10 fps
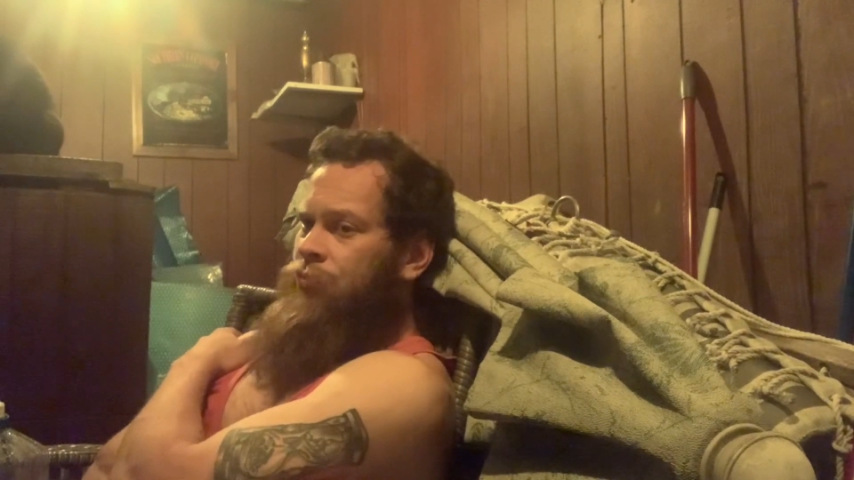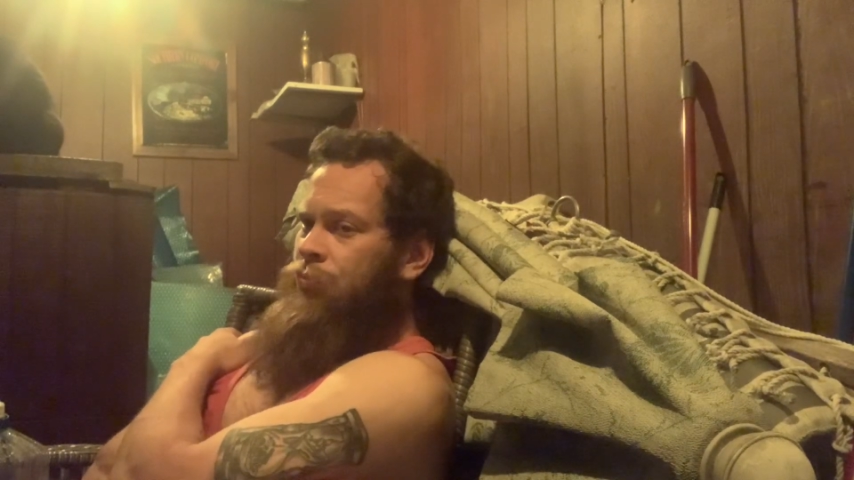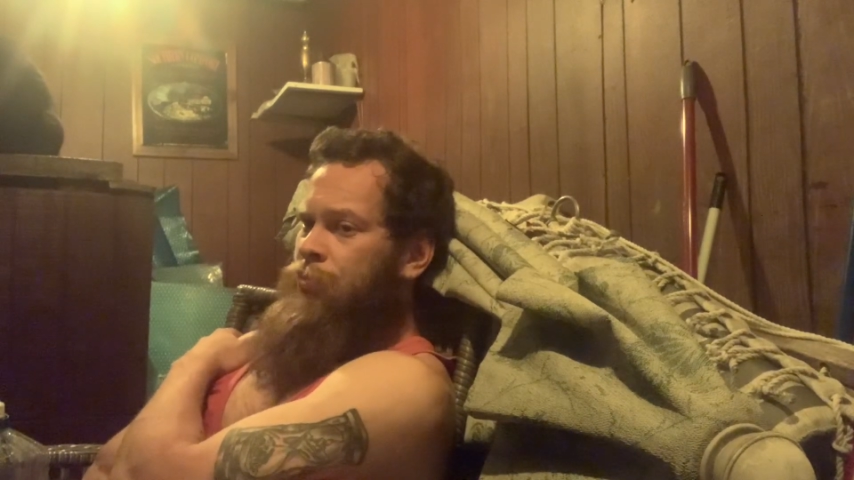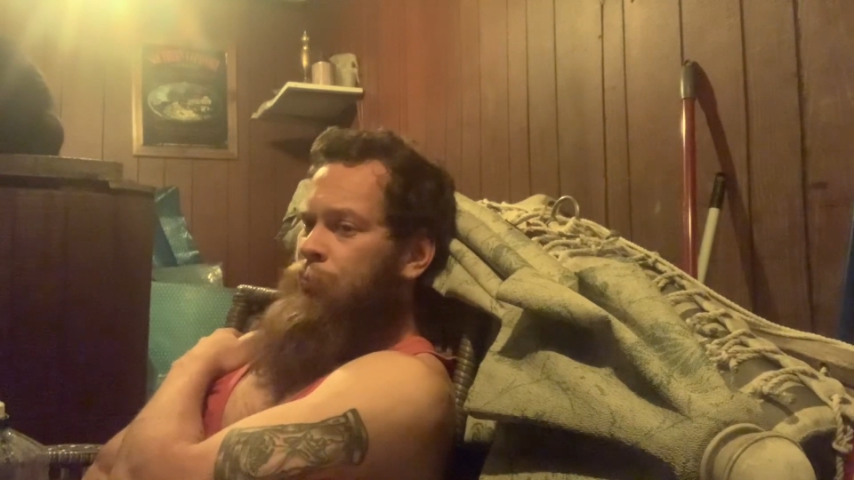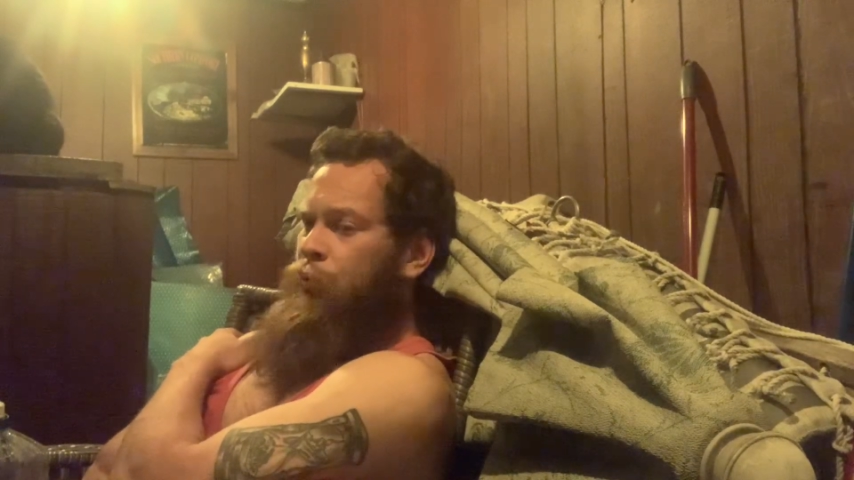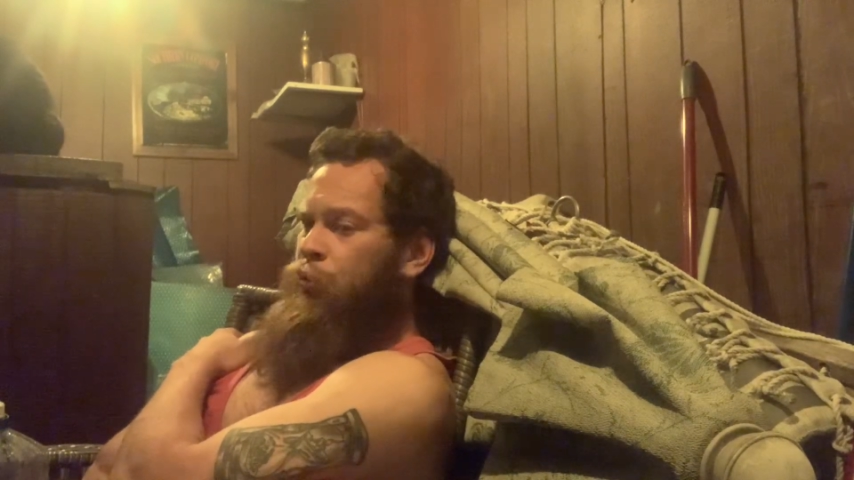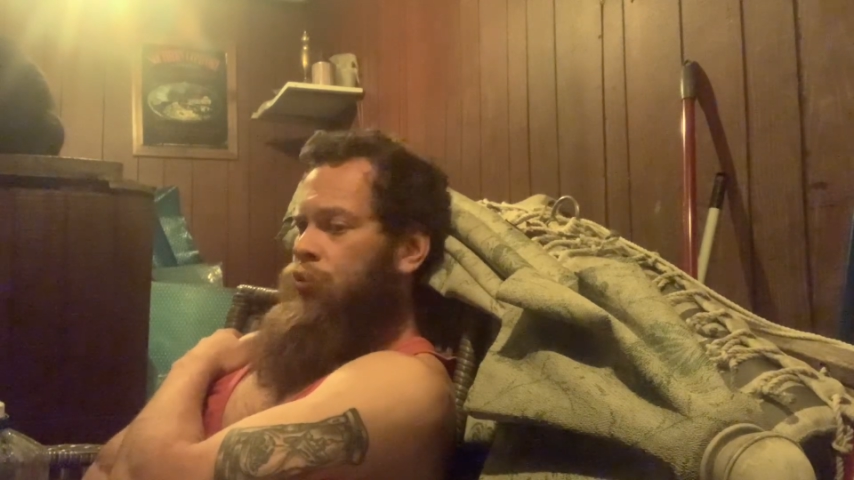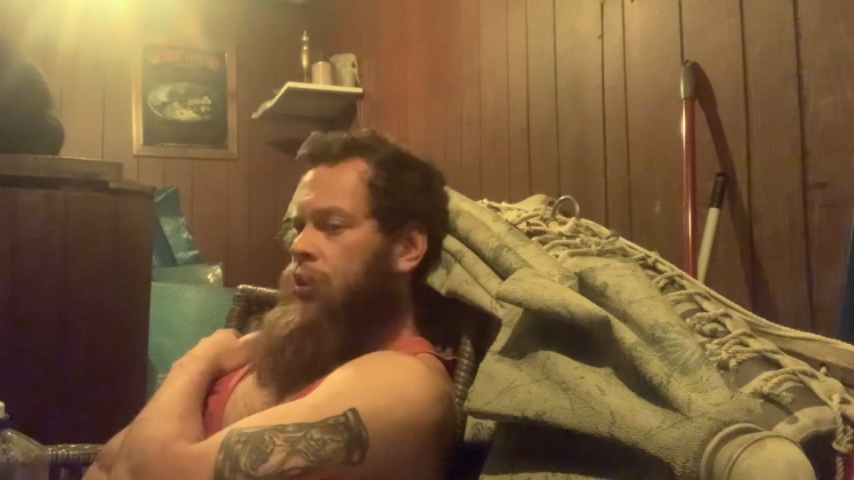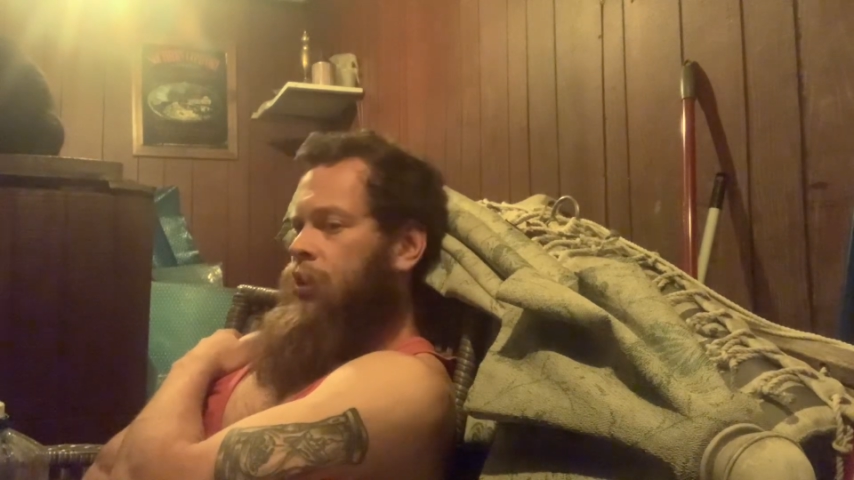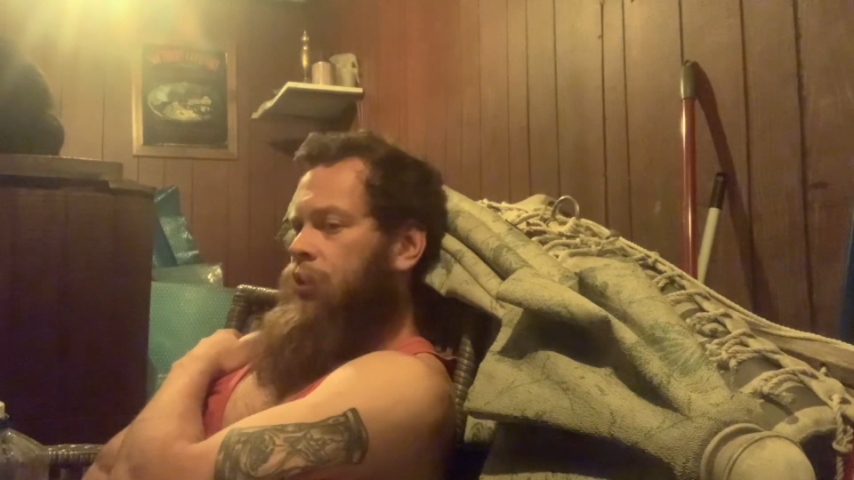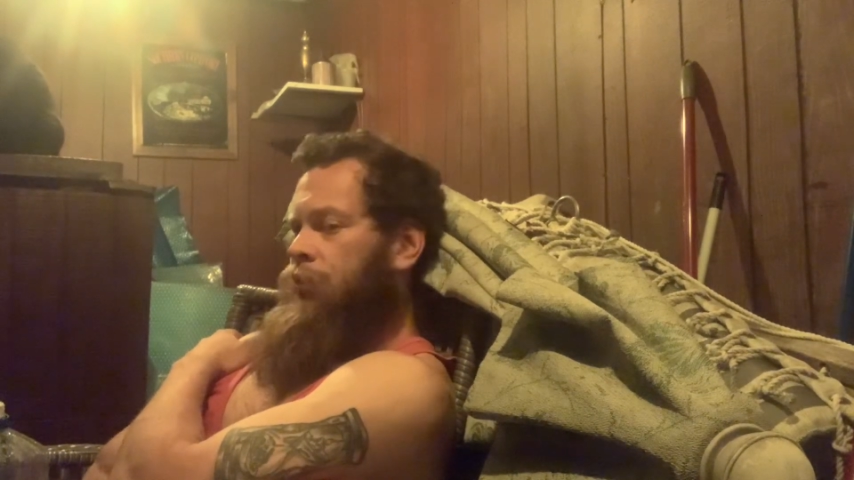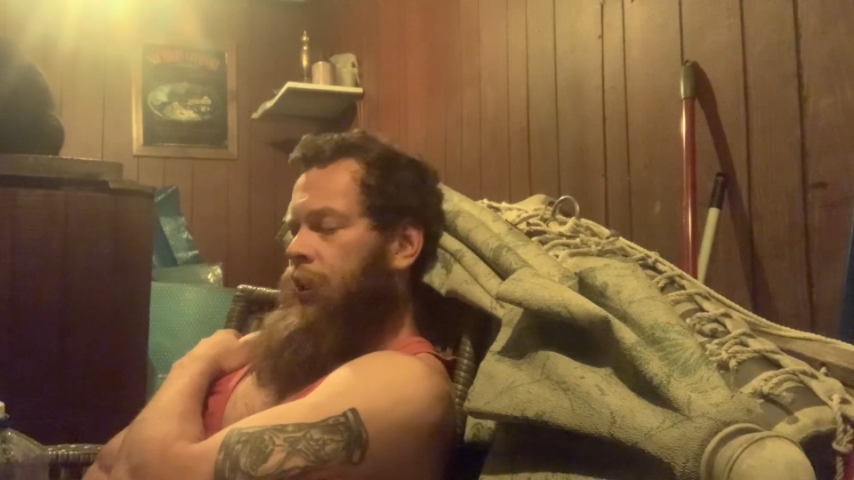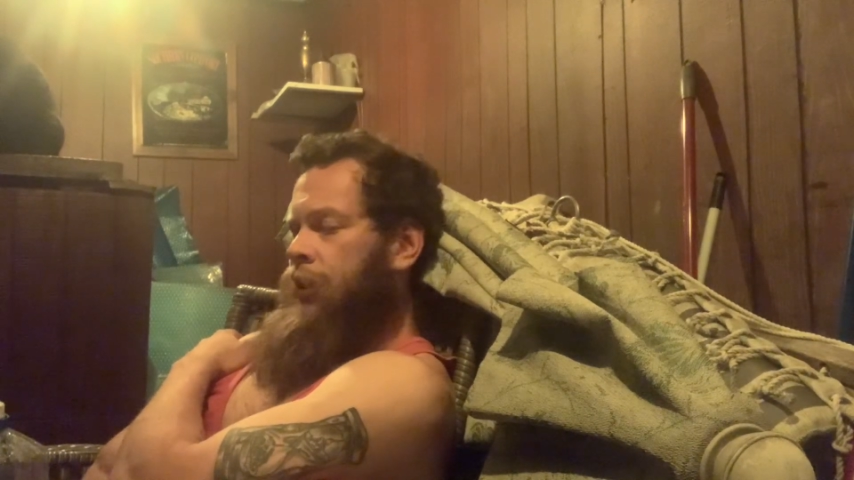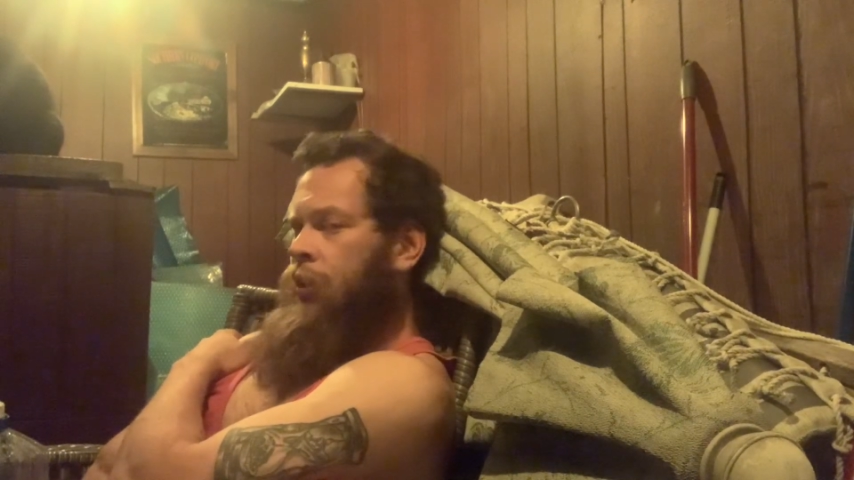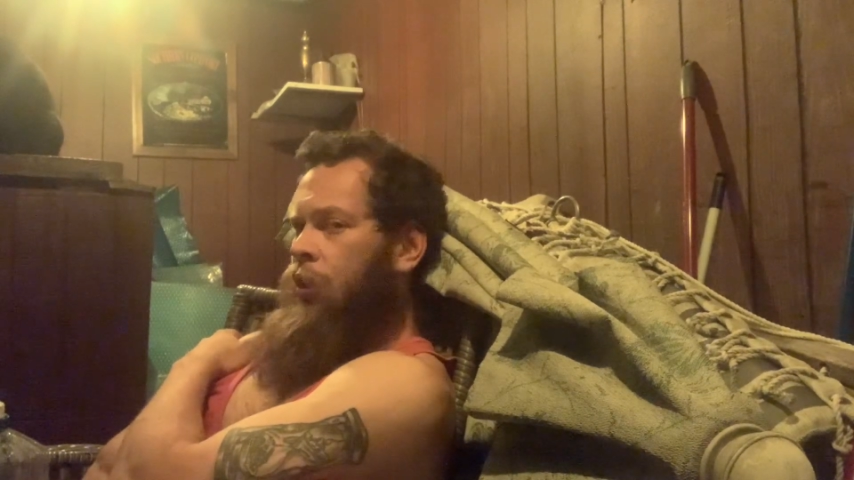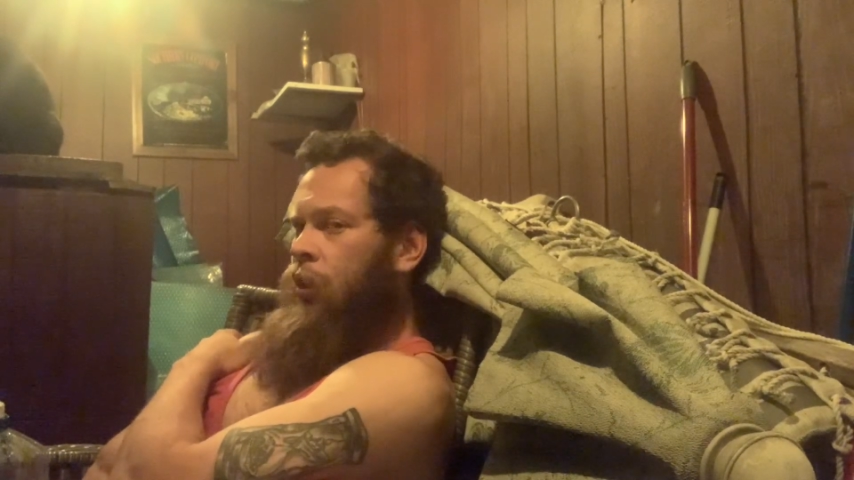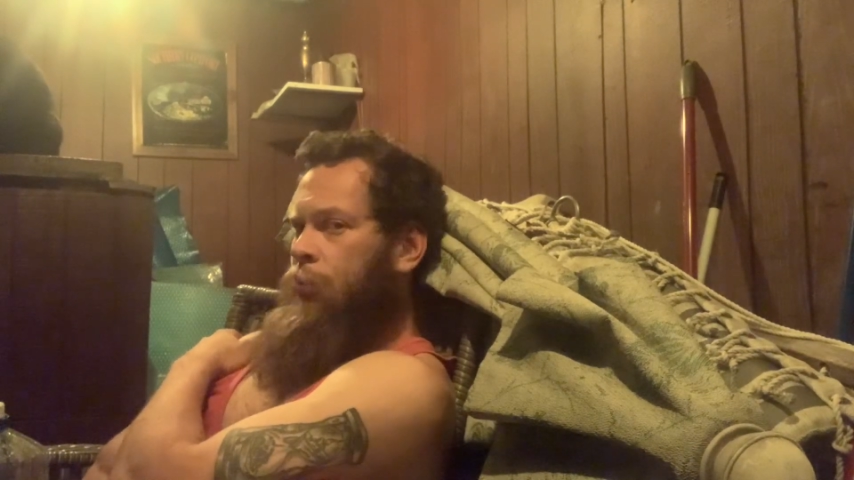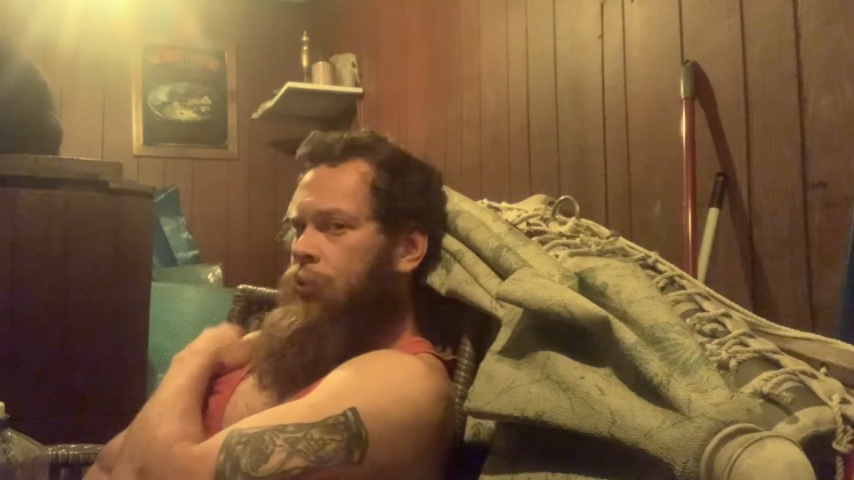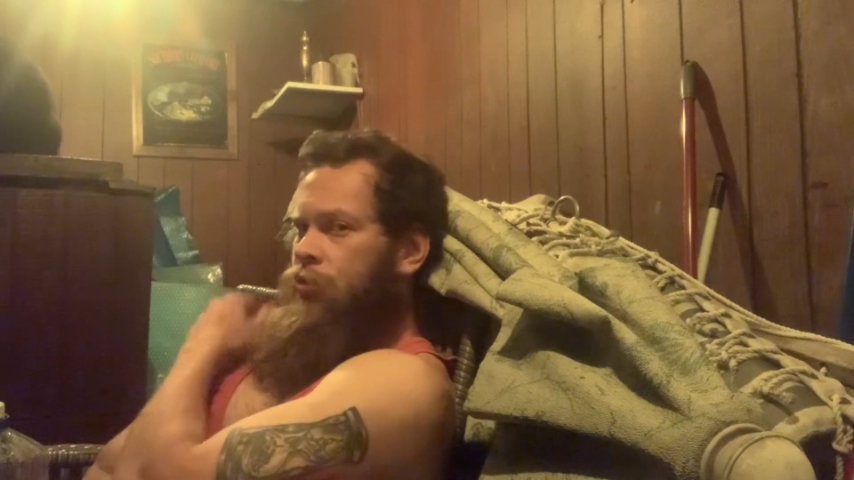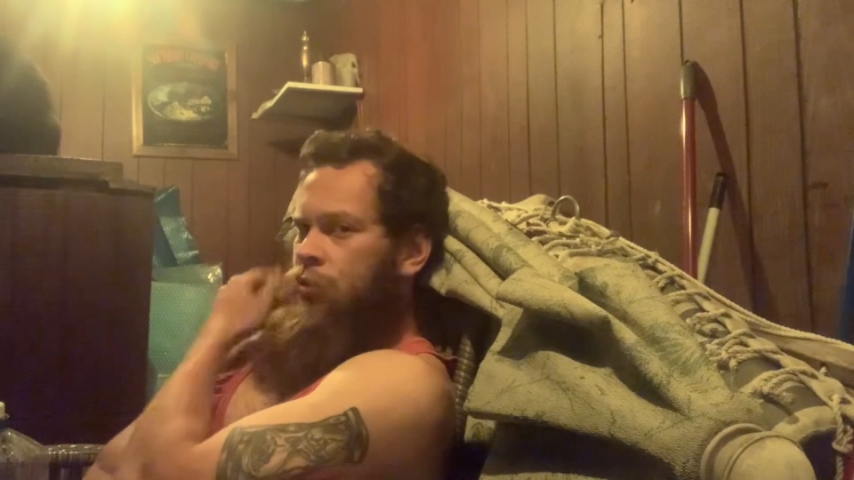people treating us like
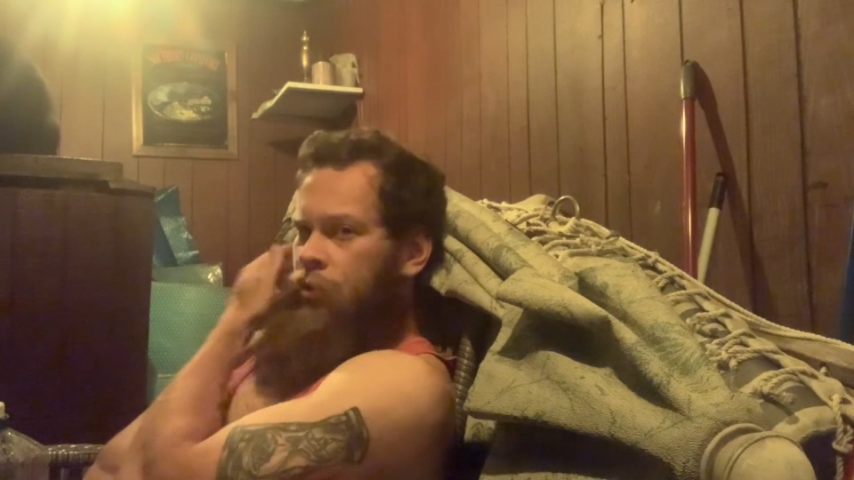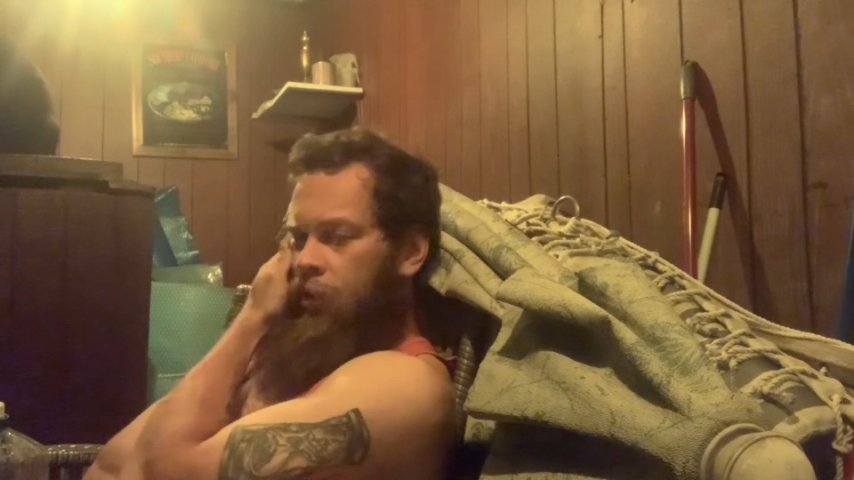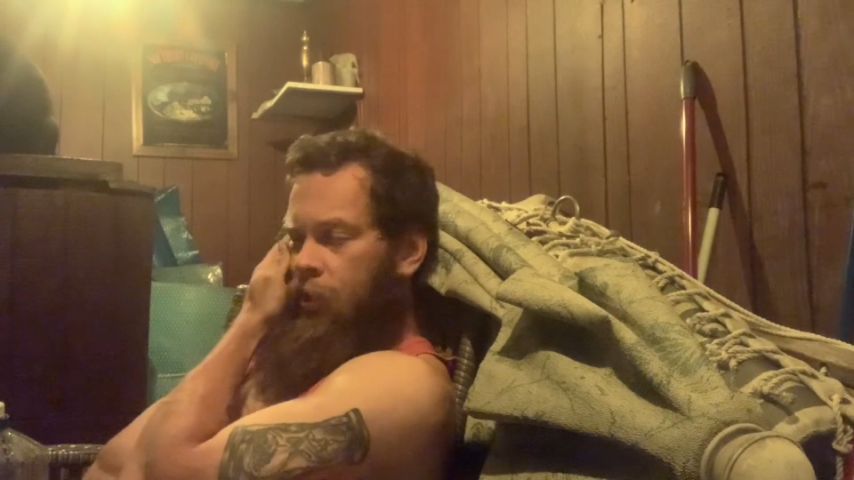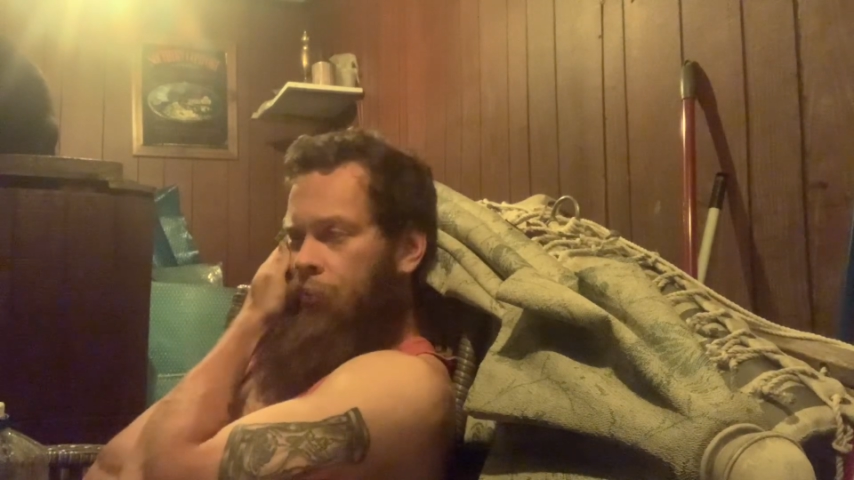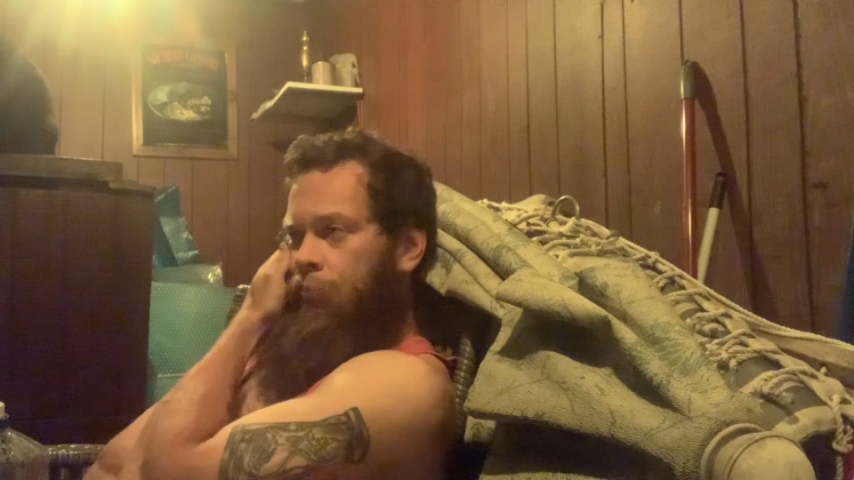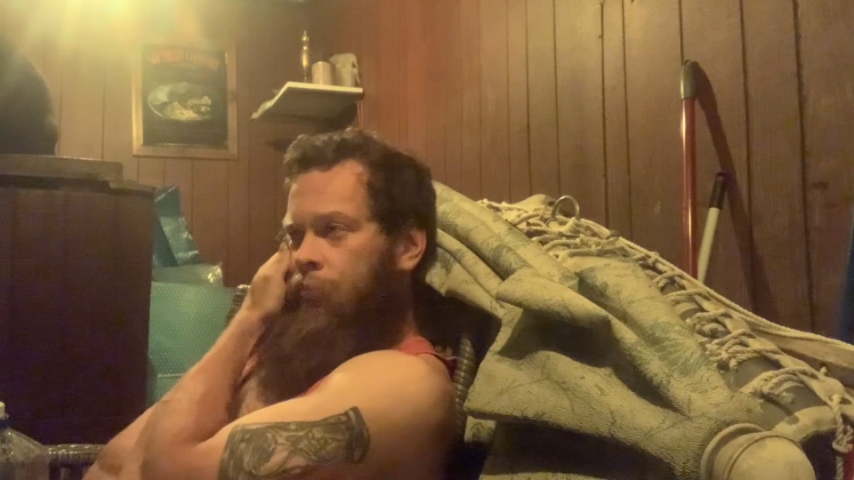garbage you know